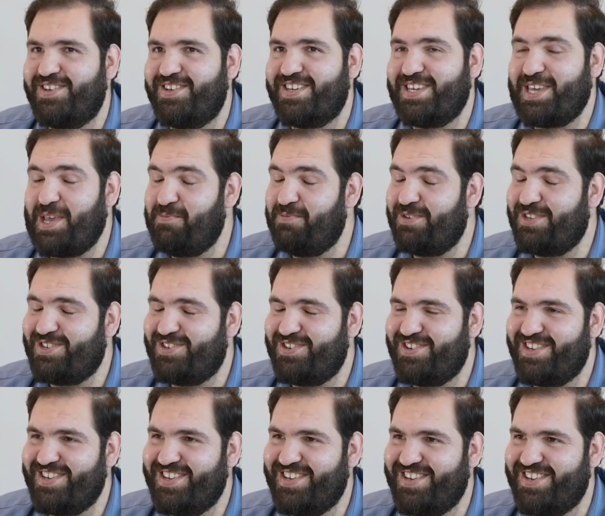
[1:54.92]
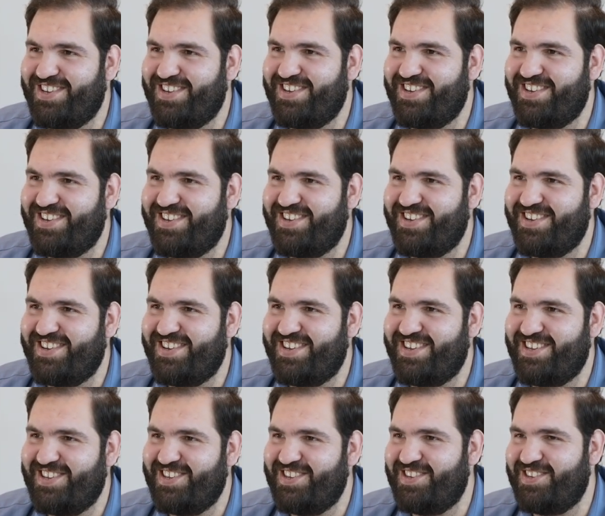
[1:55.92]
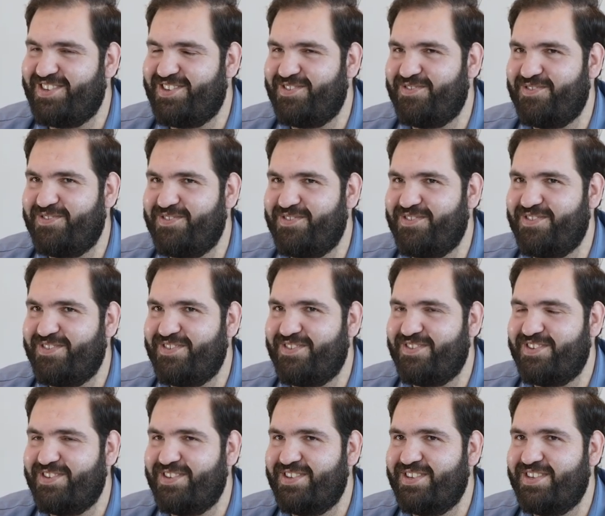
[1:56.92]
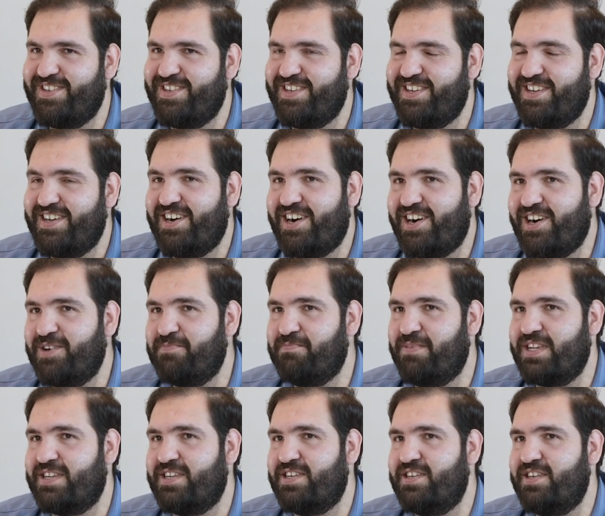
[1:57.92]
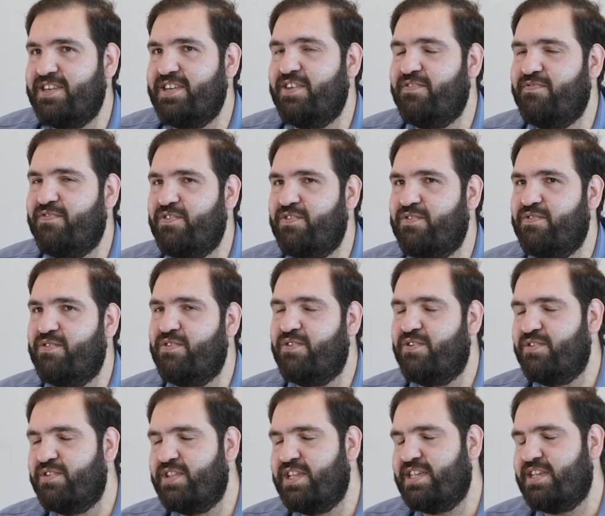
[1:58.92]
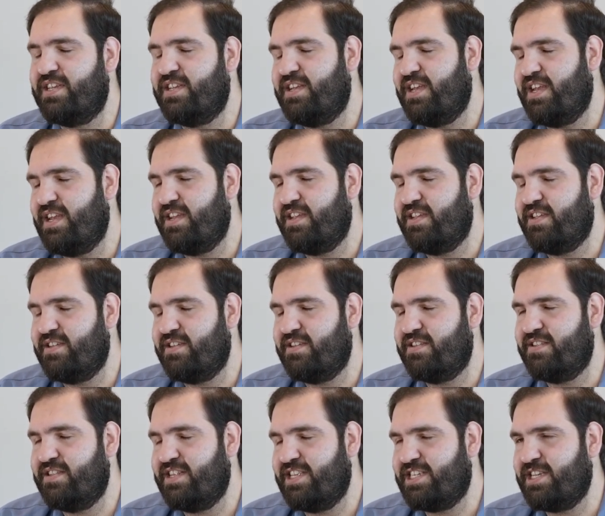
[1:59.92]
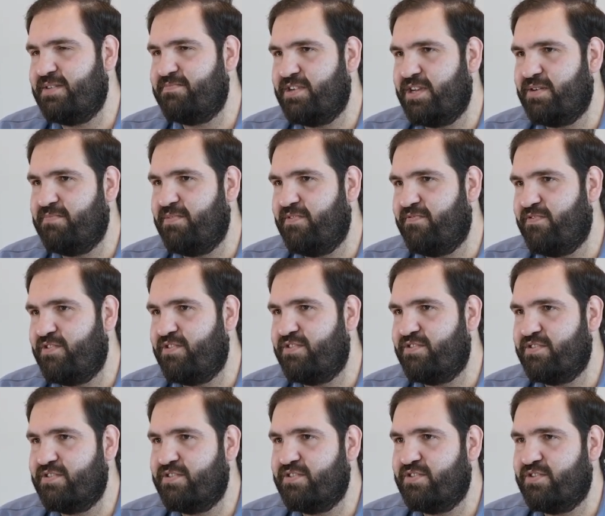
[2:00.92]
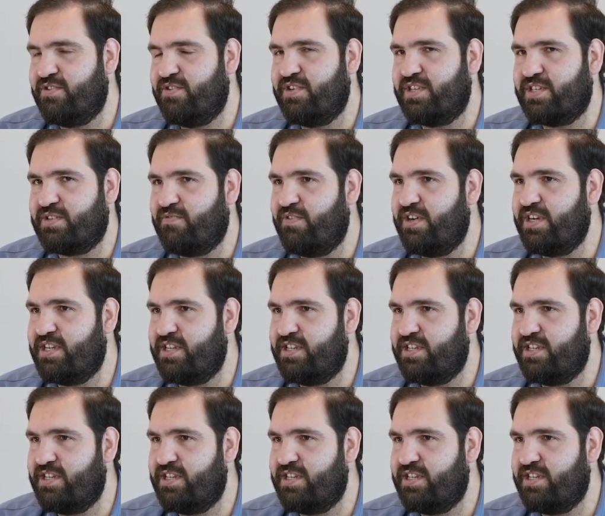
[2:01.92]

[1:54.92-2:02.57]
Chemistry is hard, but if you know the subject before, so it's quite